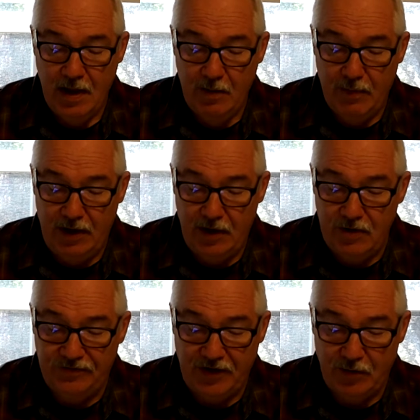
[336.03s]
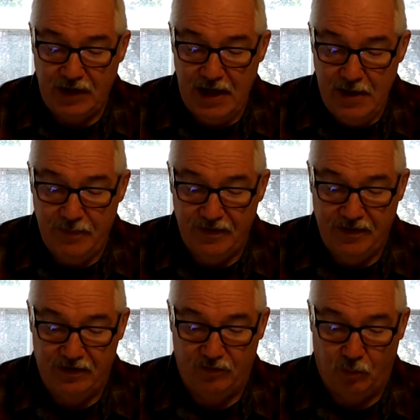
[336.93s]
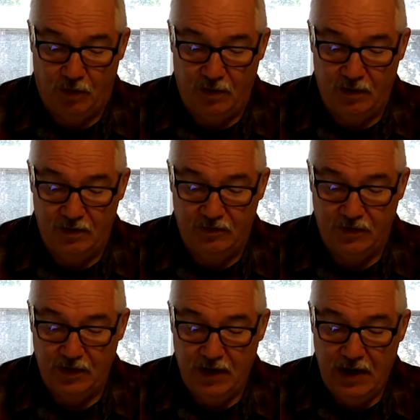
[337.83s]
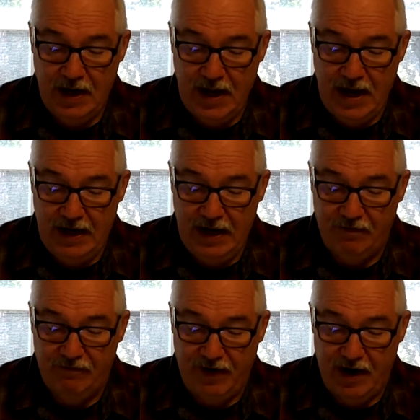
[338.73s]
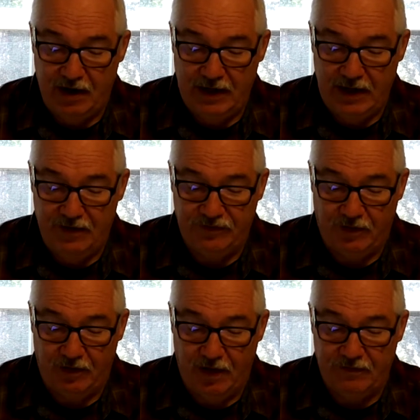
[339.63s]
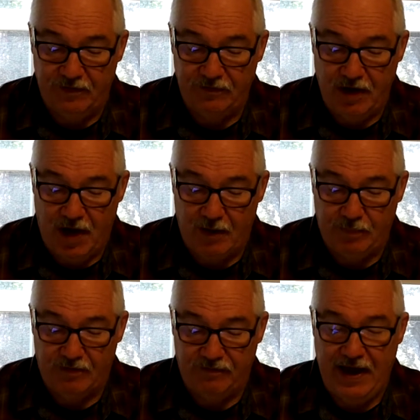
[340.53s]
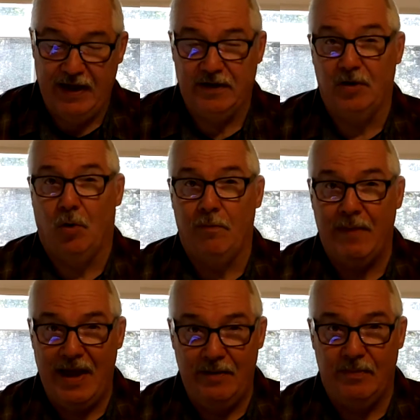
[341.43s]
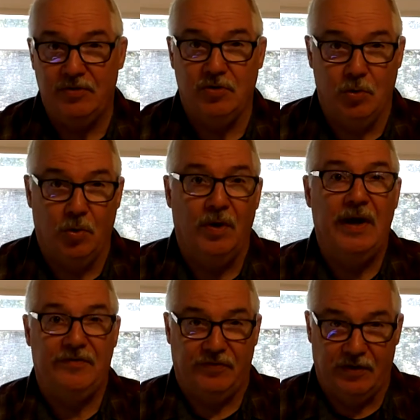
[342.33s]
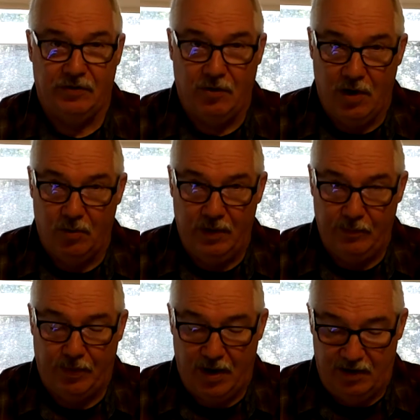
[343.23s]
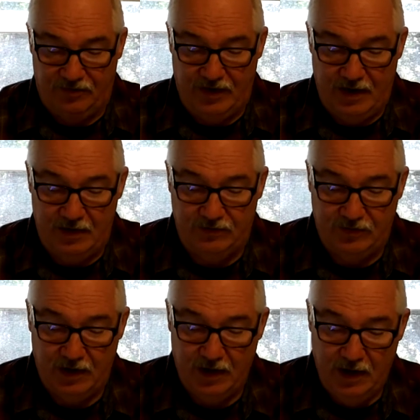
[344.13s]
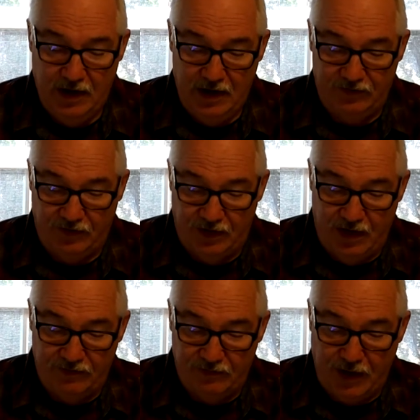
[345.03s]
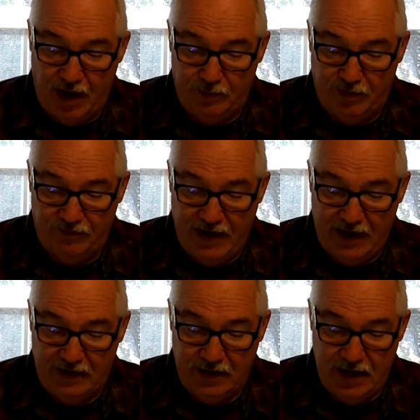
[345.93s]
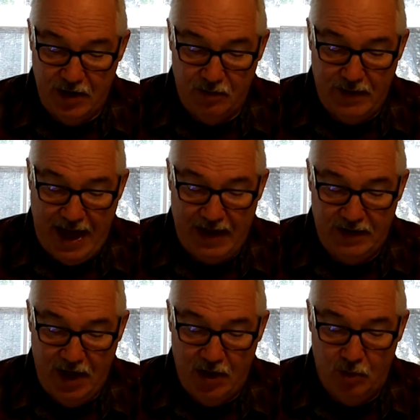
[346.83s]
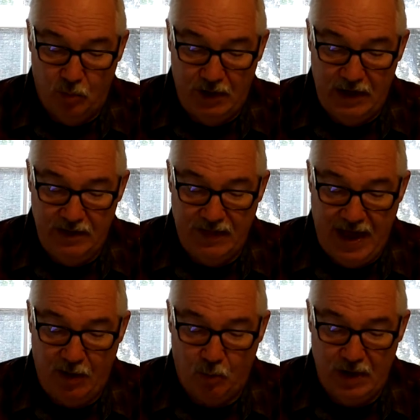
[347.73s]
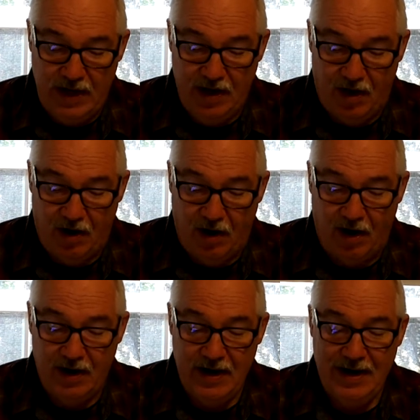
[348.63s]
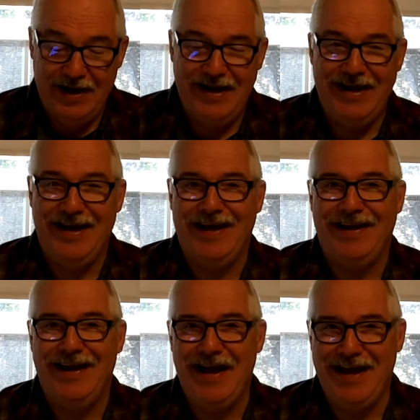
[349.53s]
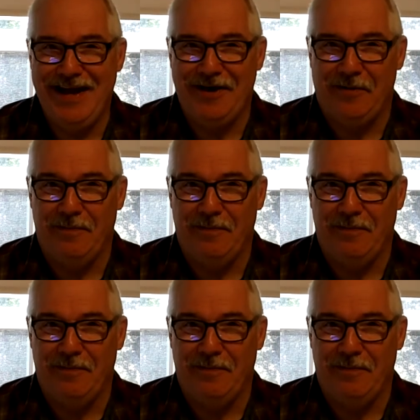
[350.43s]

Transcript: But whoso keepeth his words, in him verily is the love of God perfected or made mature. It's a growing process is the love of God perfected. Hereby know we that we are in Him.